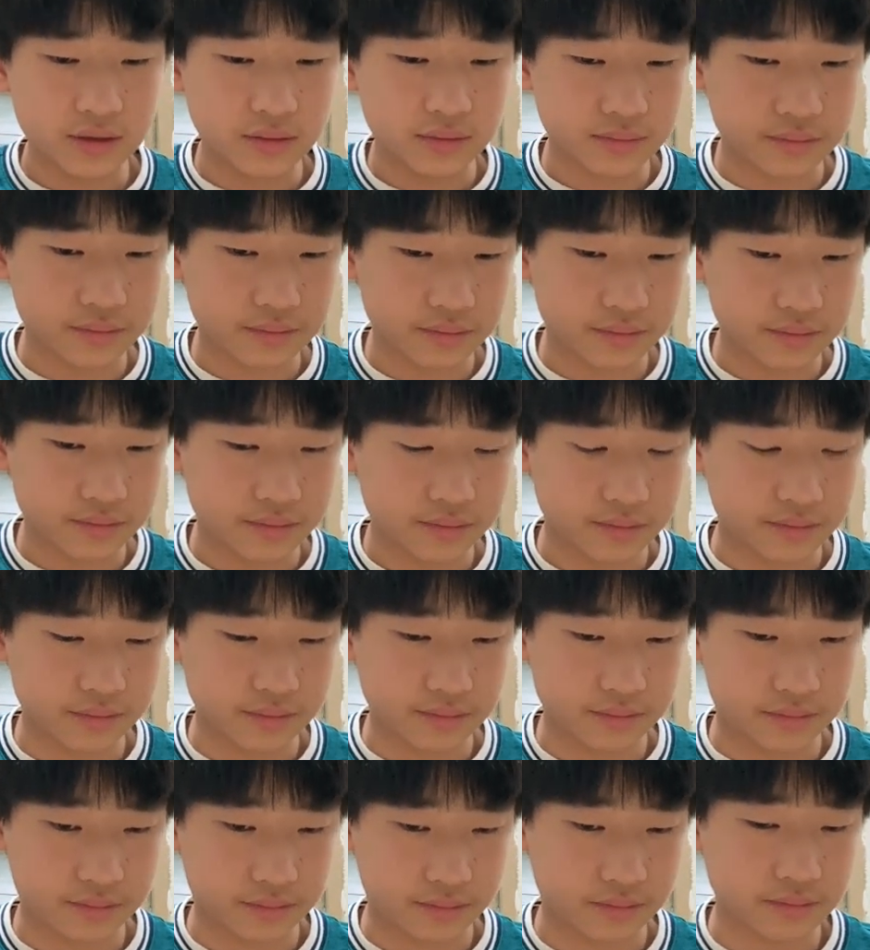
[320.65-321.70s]
Right.
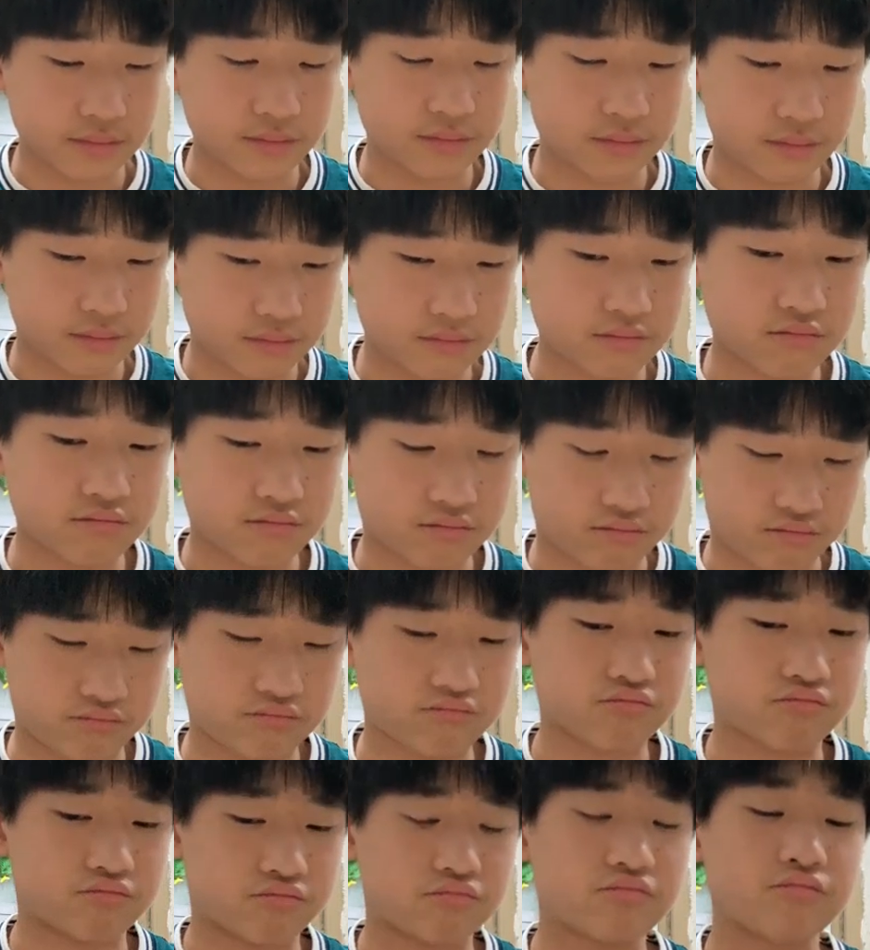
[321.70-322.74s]
Page
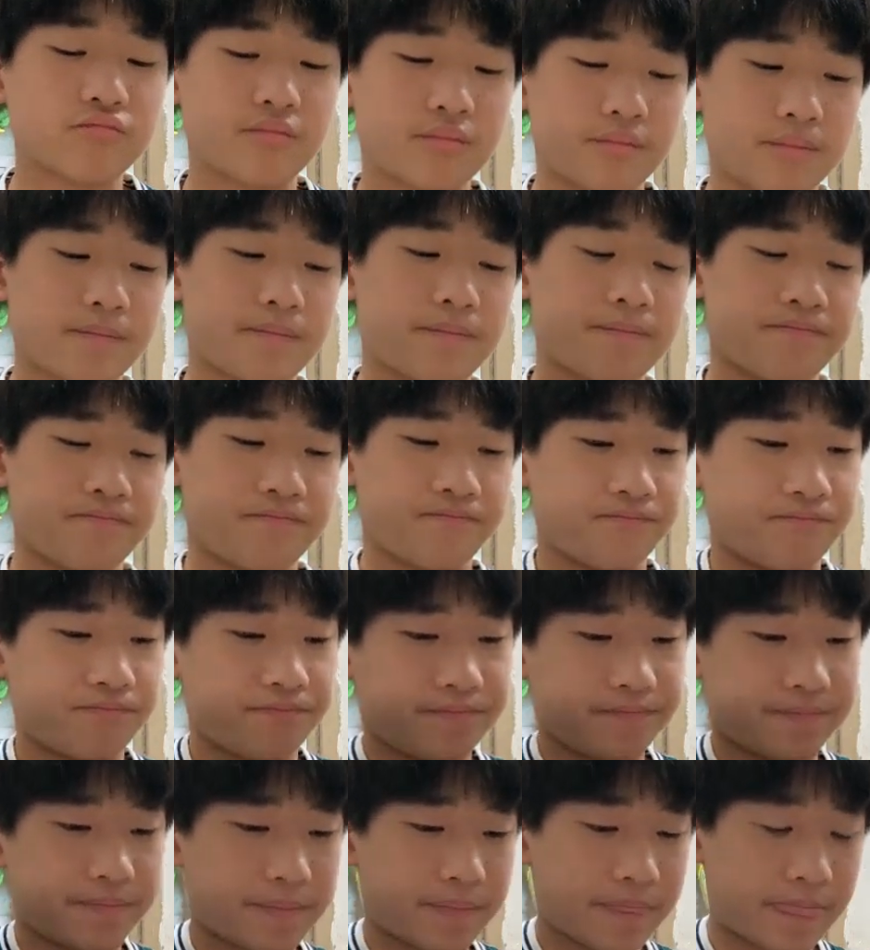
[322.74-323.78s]
14.
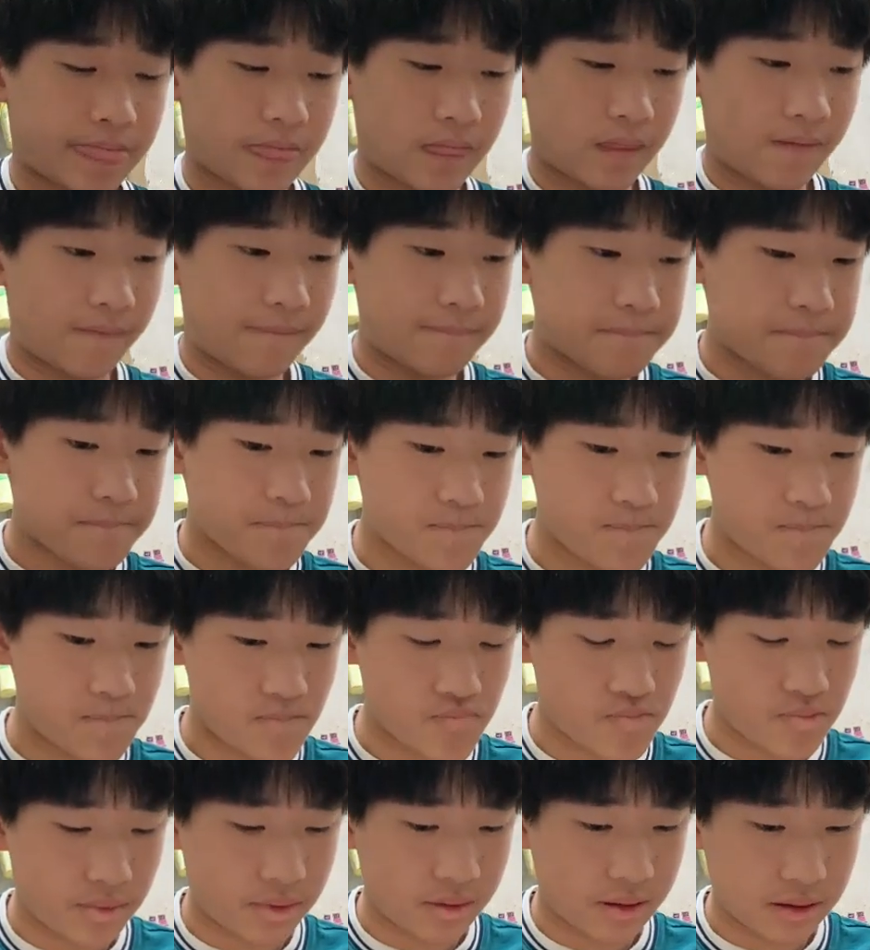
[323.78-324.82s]
What are the
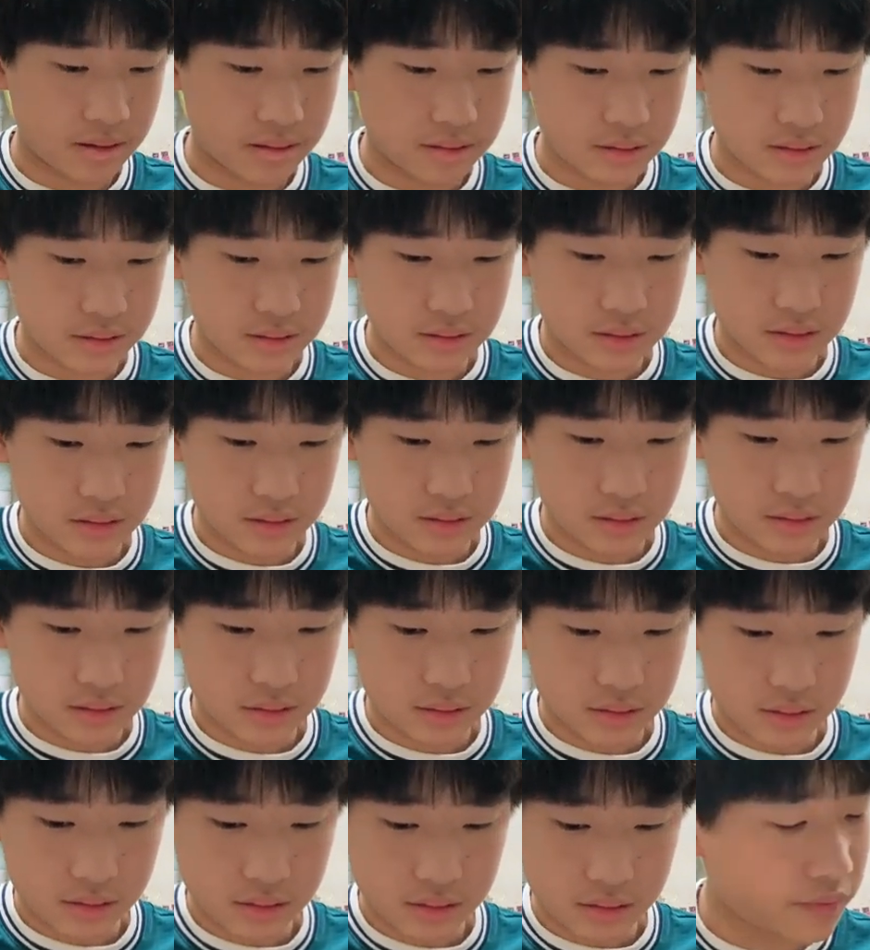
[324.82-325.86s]
animal friends
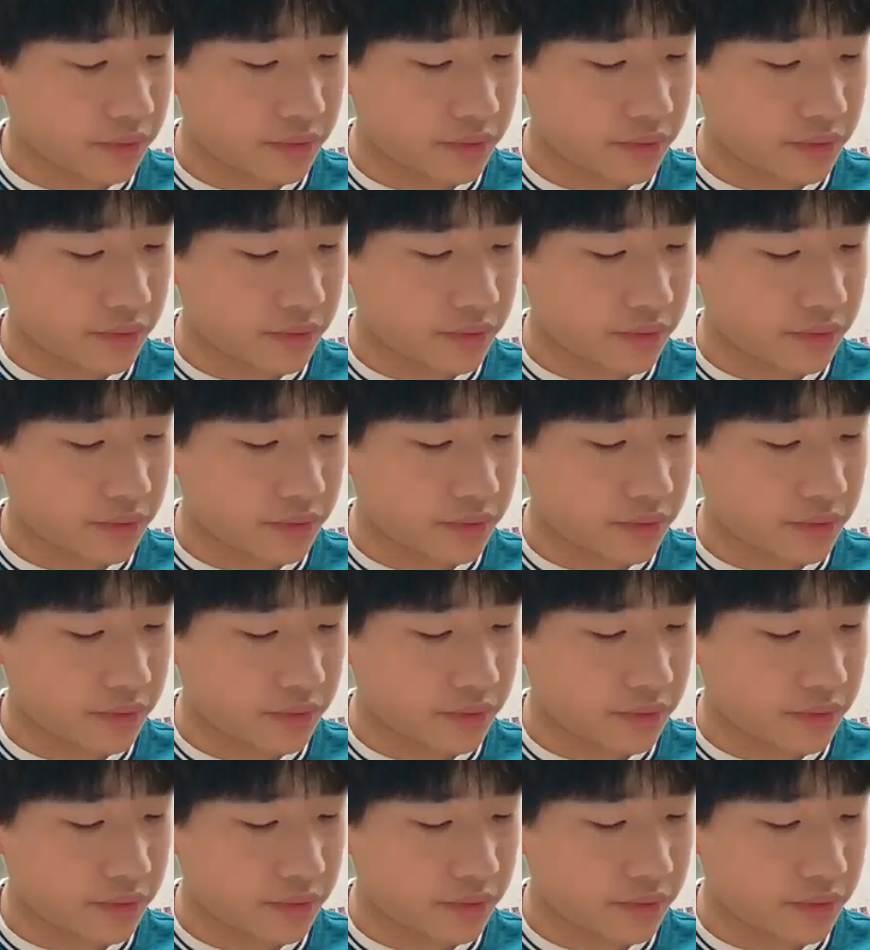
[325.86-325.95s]
doing?